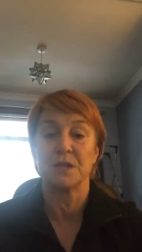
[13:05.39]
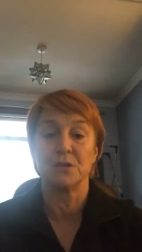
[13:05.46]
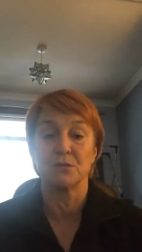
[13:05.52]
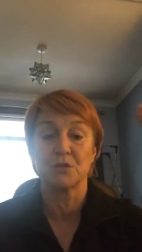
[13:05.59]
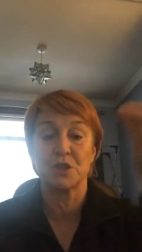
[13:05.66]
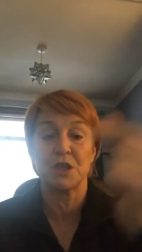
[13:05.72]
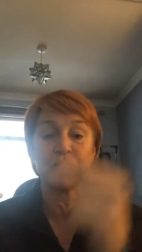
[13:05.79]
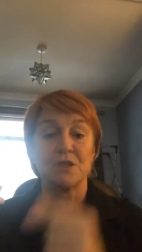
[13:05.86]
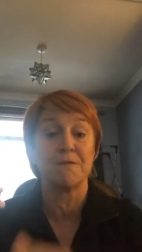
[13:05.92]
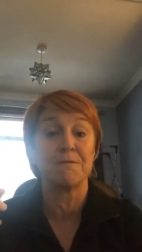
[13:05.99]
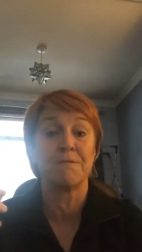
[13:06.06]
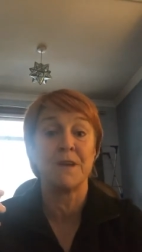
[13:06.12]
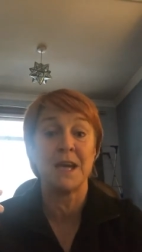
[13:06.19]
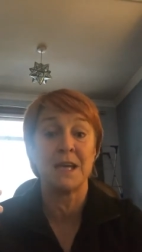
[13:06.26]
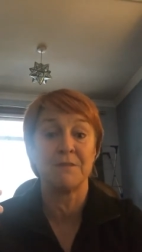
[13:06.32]
then you'll change it
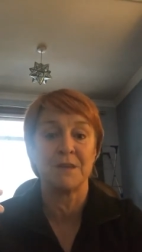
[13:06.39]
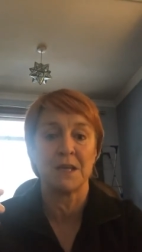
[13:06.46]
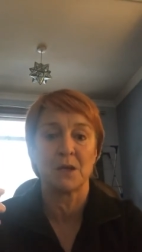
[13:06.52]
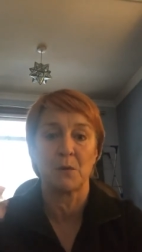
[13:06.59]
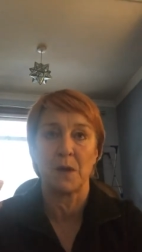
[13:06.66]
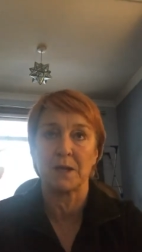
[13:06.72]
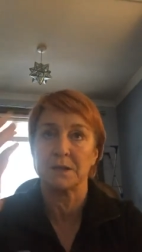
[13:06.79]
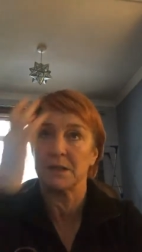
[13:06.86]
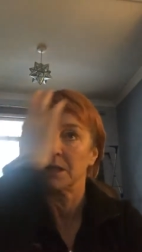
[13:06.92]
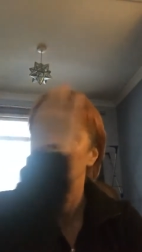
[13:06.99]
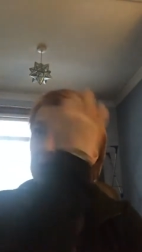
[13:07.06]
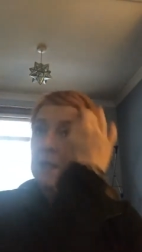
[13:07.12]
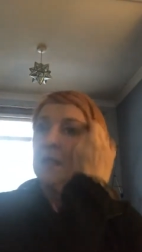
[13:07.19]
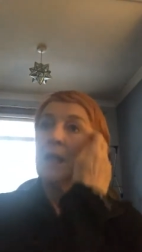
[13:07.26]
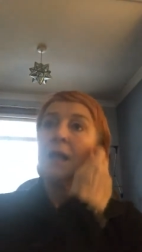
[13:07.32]
very, very quickly.
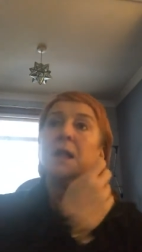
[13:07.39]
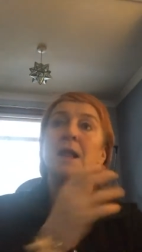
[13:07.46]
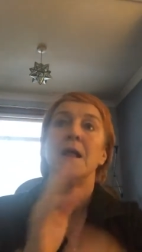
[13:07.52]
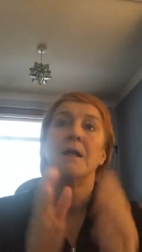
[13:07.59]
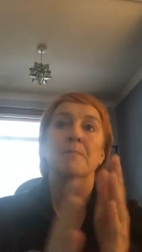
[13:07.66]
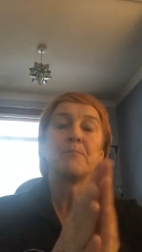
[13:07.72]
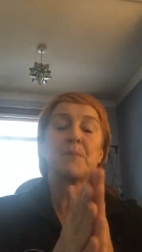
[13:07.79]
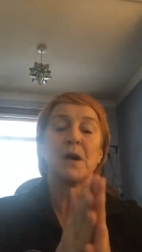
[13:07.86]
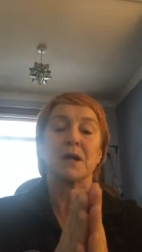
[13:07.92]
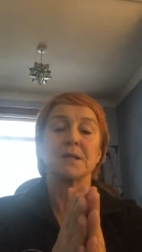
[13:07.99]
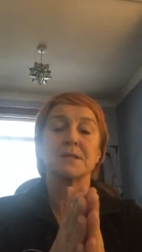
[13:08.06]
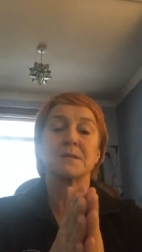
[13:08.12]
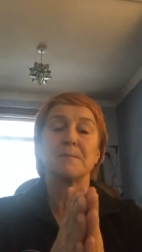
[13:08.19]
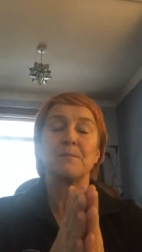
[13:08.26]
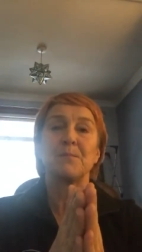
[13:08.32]

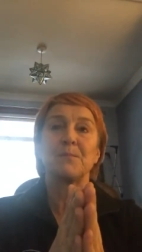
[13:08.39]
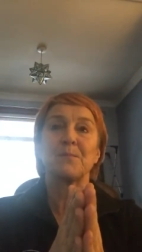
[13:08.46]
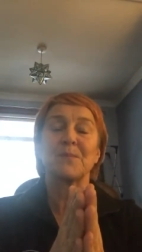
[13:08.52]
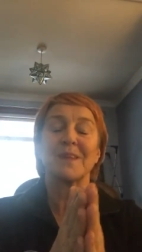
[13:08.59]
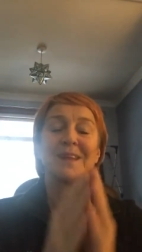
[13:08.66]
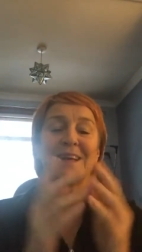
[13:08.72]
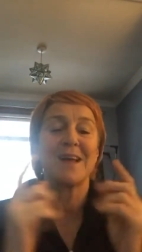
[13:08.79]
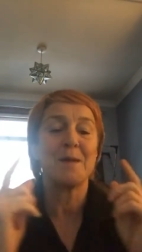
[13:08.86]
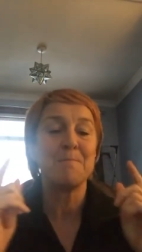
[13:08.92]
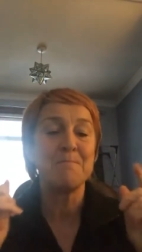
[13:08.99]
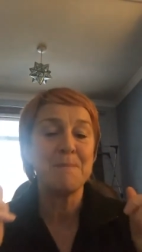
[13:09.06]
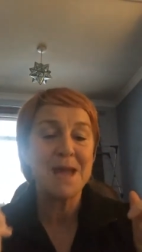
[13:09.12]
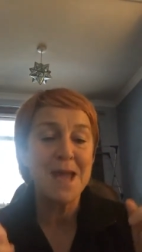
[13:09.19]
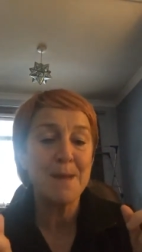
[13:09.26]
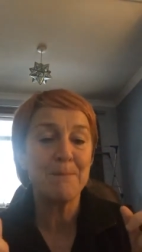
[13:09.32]
But it
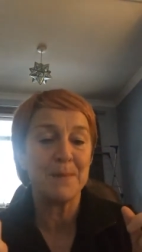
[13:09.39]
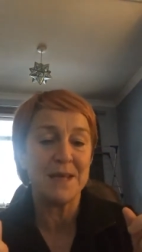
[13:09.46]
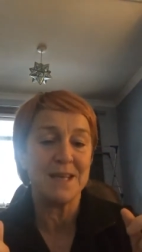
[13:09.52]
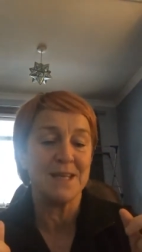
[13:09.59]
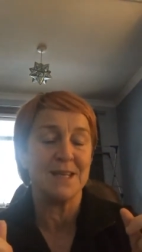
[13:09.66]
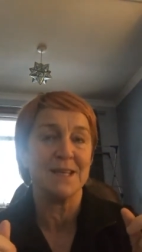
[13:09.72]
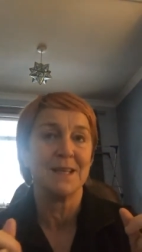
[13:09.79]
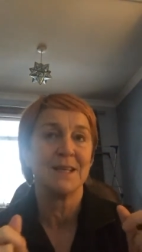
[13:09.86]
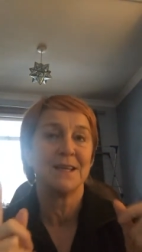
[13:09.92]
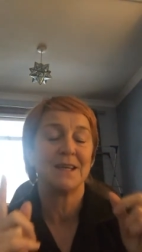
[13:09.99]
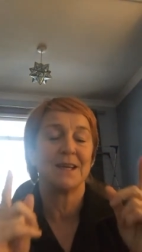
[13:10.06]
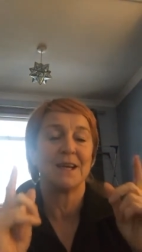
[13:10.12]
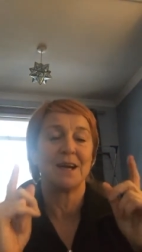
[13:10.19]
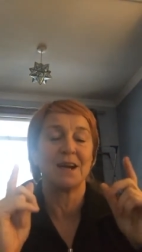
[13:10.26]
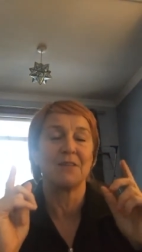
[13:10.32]
may be
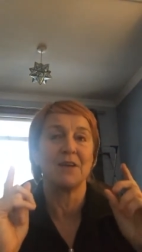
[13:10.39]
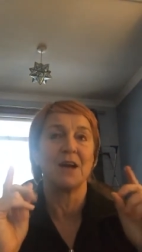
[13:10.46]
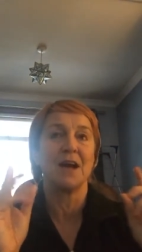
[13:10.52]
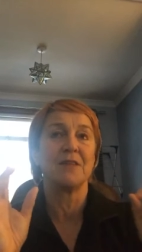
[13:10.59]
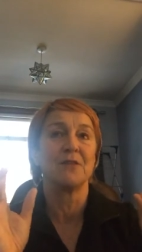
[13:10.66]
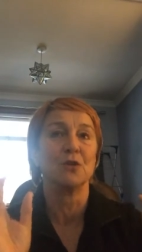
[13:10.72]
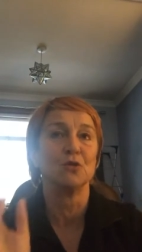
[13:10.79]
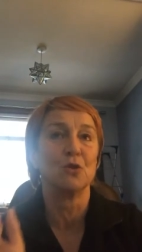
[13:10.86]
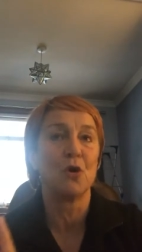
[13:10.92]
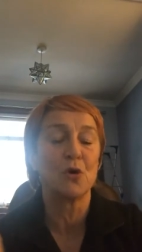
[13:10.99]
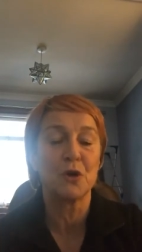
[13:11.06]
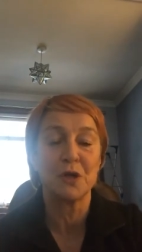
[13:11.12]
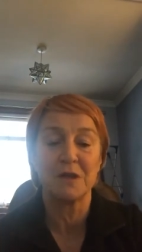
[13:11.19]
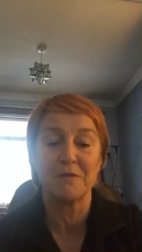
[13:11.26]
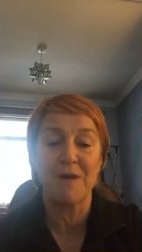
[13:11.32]
that the
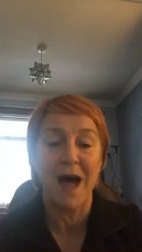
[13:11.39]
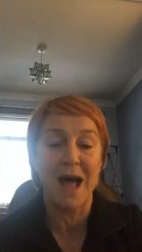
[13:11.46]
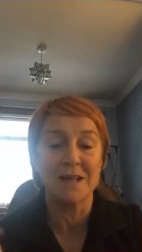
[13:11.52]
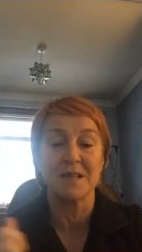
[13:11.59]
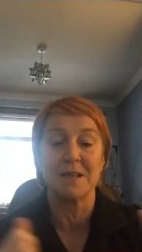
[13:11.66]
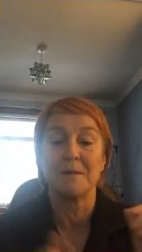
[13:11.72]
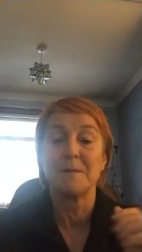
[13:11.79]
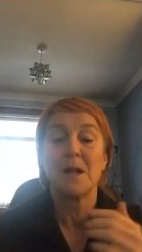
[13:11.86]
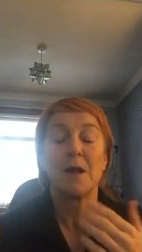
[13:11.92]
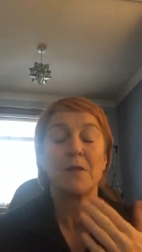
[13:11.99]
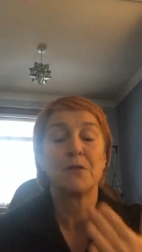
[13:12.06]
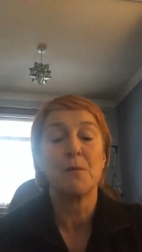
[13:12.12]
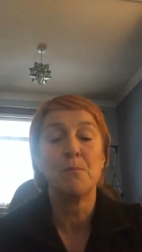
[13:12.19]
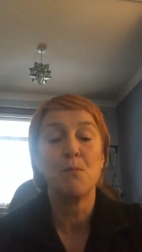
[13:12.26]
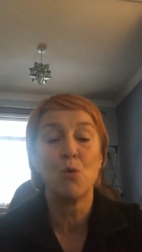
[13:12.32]
longer you've had it,
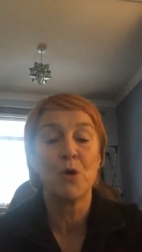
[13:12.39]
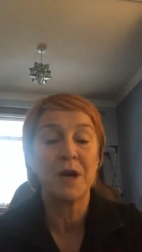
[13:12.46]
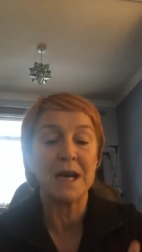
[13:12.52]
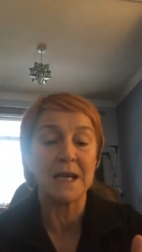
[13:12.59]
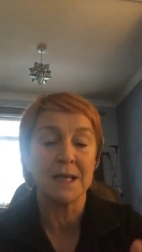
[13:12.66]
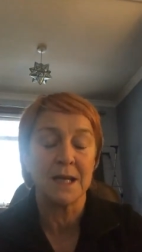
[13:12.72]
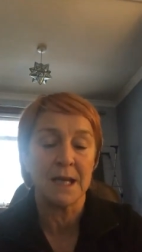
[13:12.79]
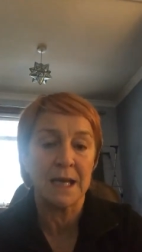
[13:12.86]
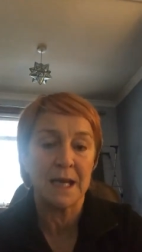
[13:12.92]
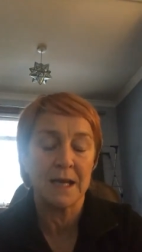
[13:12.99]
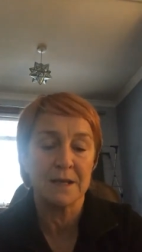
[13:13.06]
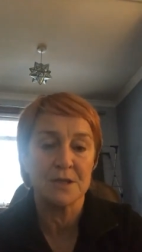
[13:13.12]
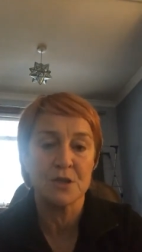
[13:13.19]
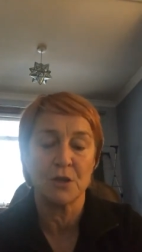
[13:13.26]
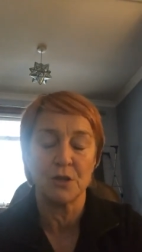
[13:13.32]
the more
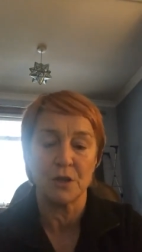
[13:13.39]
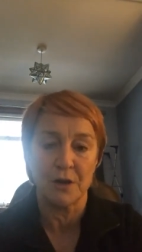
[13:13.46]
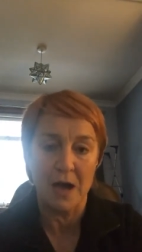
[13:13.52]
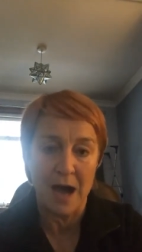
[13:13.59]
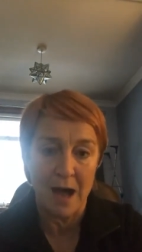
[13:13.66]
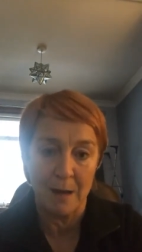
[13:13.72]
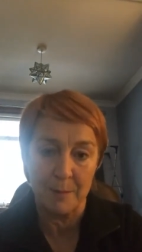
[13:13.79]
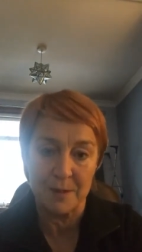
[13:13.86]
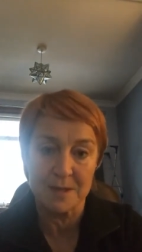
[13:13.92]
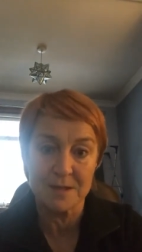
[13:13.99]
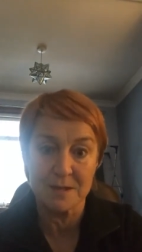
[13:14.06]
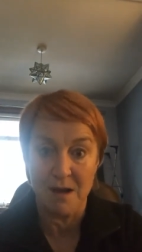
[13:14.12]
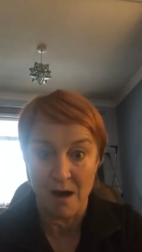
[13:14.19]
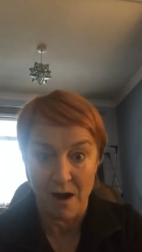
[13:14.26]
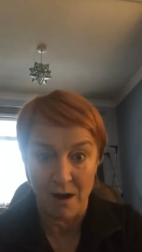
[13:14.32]
ingrained your
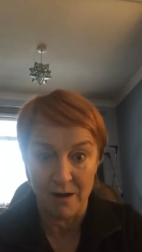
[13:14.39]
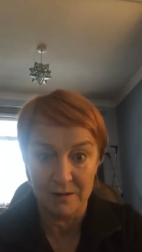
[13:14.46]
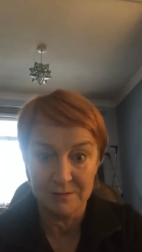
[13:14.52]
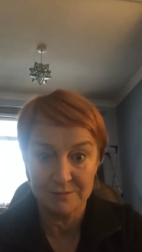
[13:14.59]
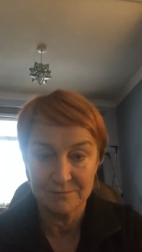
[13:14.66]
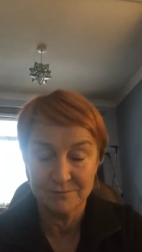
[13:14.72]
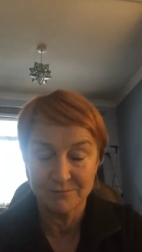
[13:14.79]
habits are.